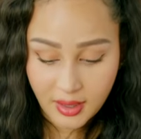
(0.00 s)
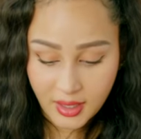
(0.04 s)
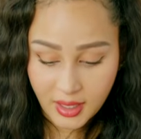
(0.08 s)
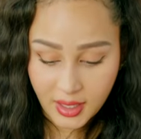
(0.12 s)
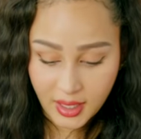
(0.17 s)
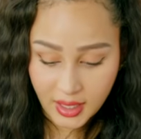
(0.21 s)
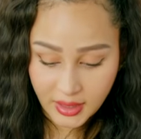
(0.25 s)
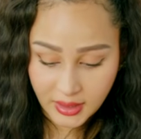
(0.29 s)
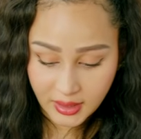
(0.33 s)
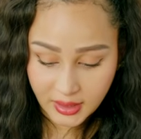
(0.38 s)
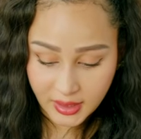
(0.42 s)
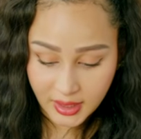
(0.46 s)
then
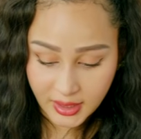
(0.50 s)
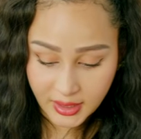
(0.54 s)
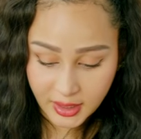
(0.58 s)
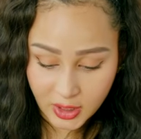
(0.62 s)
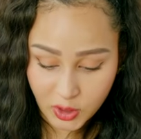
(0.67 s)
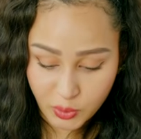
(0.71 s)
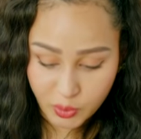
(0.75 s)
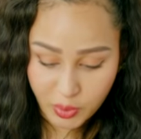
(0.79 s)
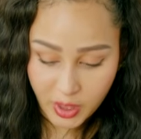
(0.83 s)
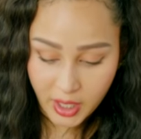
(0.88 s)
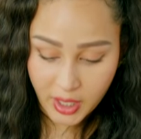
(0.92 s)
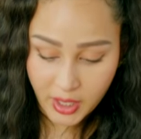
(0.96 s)
I just like to
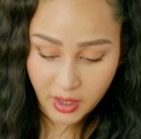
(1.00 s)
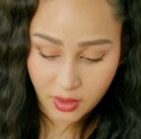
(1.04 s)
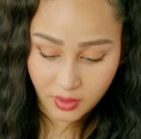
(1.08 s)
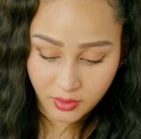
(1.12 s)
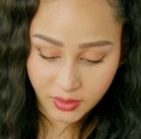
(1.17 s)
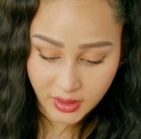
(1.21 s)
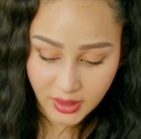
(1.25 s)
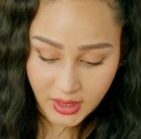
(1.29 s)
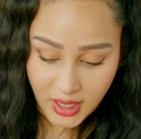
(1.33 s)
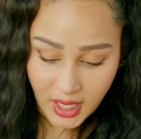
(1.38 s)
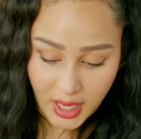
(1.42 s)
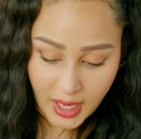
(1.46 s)
spread it
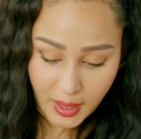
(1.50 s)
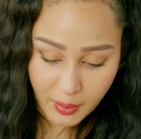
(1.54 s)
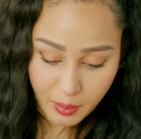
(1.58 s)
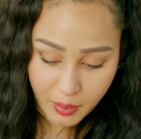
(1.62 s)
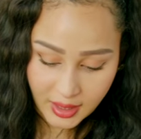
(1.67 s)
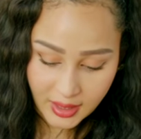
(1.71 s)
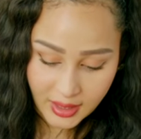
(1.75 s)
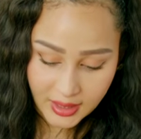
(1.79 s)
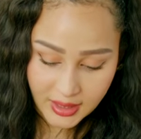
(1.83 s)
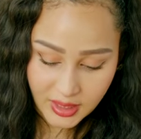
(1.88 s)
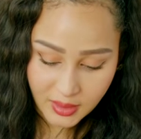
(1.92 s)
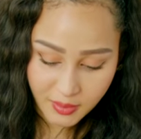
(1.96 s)
over top.
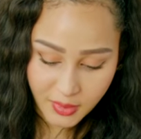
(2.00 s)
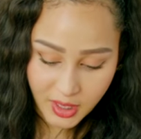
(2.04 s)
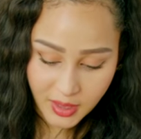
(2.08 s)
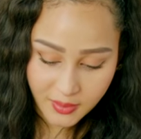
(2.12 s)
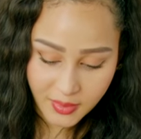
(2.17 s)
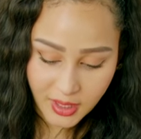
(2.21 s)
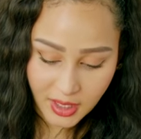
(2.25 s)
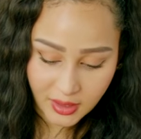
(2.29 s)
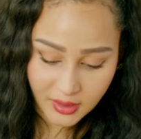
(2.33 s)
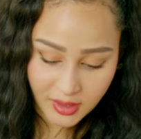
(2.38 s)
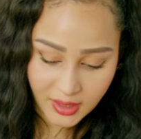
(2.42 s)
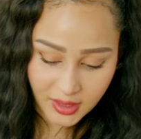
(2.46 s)
And then
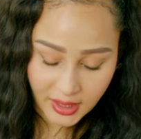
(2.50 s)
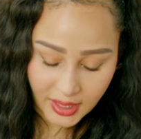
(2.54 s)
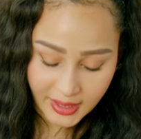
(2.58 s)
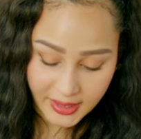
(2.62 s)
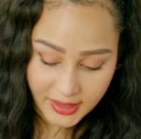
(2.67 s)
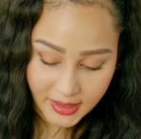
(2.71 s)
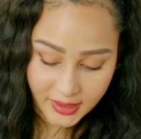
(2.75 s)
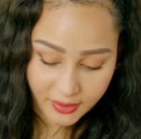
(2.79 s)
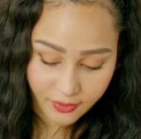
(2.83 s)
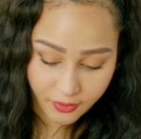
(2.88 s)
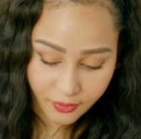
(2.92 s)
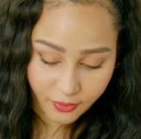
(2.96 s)
sometimes I'll
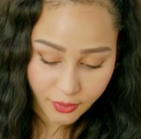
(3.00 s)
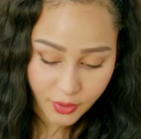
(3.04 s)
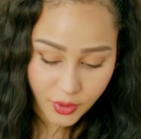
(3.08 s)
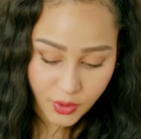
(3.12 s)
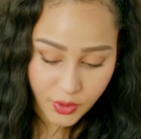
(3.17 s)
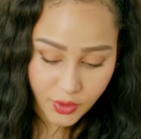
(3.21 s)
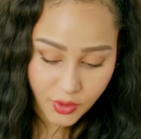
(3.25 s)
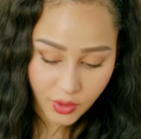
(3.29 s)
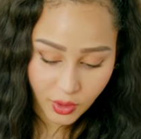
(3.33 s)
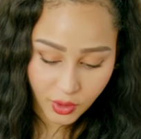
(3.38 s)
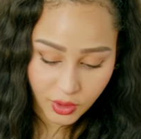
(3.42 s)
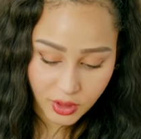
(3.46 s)
slice some
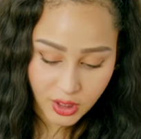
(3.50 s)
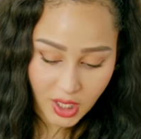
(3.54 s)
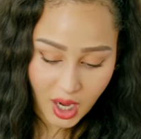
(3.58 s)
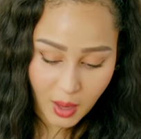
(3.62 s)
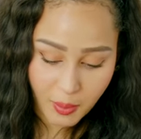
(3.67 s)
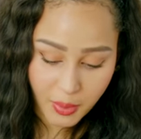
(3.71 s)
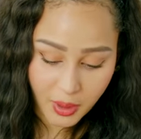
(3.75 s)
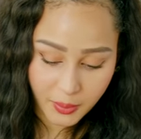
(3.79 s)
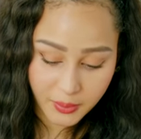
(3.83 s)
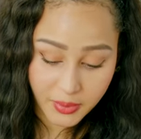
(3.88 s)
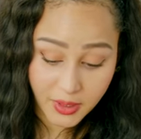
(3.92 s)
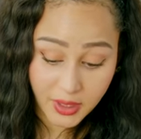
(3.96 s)
fruit or
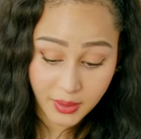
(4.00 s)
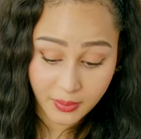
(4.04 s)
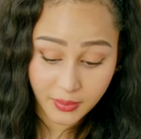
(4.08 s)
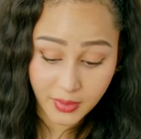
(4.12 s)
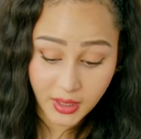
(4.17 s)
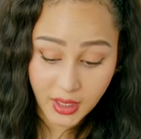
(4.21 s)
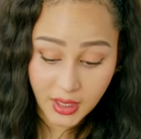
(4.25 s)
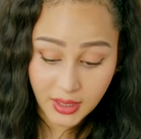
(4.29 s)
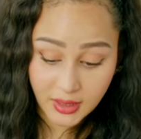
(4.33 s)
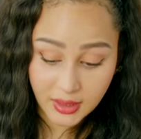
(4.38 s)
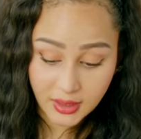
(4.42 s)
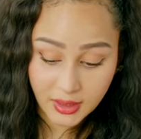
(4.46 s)
chop up some
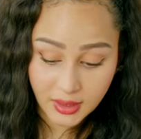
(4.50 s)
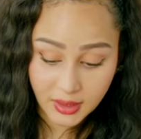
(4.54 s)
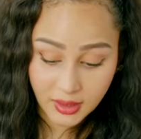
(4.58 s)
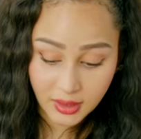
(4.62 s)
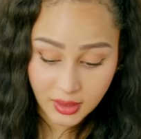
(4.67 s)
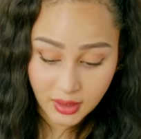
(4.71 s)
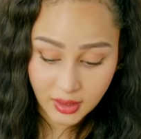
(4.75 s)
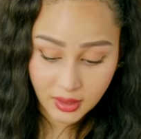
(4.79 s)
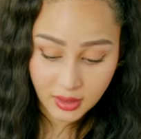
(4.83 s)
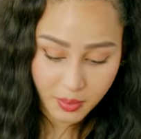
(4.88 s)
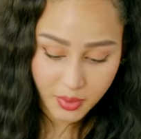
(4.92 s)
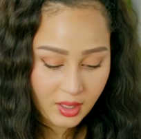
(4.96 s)

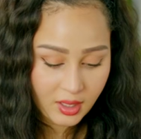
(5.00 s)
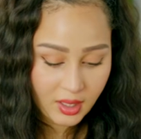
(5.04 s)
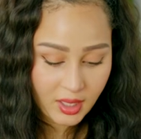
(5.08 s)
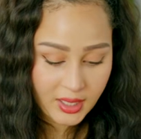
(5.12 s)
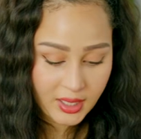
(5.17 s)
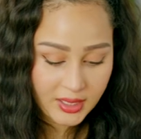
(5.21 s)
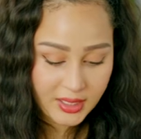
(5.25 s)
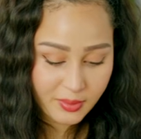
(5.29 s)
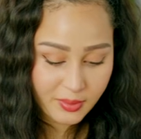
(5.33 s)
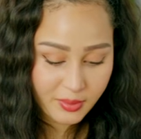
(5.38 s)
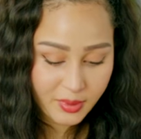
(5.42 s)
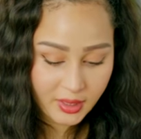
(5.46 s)
nuts.
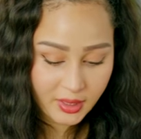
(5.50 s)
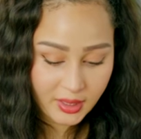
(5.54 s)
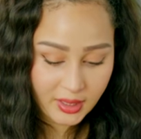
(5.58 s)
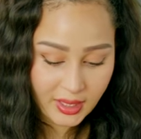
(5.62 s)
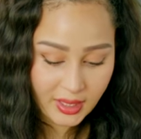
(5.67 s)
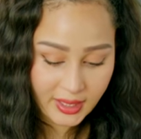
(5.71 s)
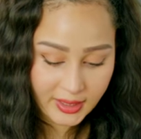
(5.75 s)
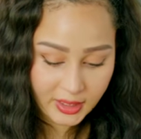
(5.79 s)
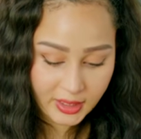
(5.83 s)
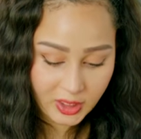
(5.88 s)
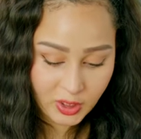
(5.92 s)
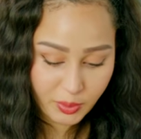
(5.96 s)
I typically
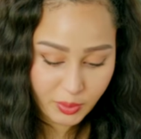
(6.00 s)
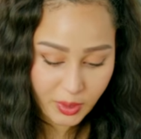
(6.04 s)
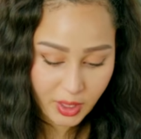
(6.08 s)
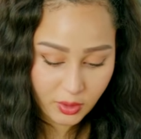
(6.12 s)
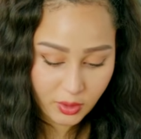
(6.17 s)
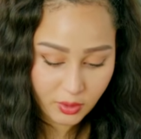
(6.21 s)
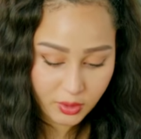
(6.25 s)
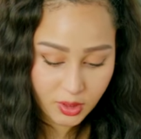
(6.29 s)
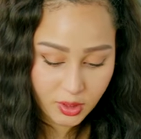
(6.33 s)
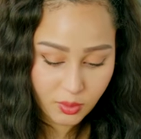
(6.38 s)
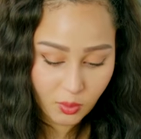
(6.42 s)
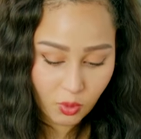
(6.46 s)
like to
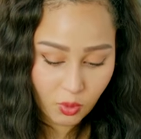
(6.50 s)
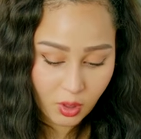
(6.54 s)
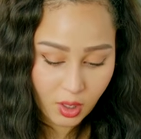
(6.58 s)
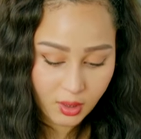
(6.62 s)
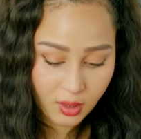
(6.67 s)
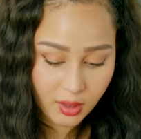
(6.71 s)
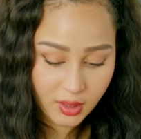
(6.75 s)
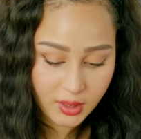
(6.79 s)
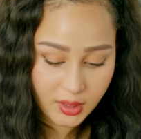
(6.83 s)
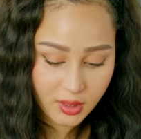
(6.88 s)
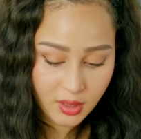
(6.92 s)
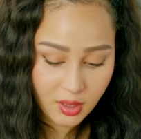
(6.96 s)
sprinkle some
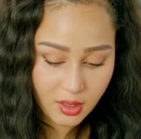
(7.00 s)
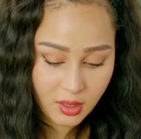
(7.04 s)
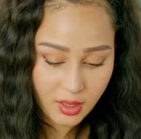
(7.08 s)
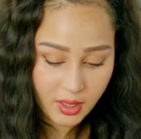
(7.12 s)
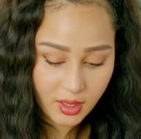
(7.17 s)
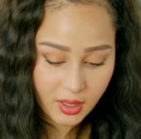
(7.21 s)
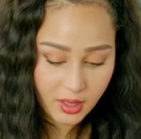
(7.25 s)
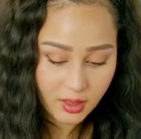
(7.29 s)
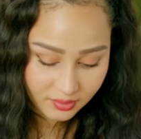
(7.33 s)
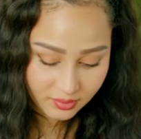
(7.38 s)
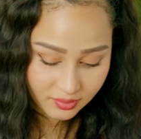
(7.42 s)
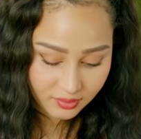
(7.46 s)
walnuts on
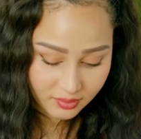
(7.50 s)
it.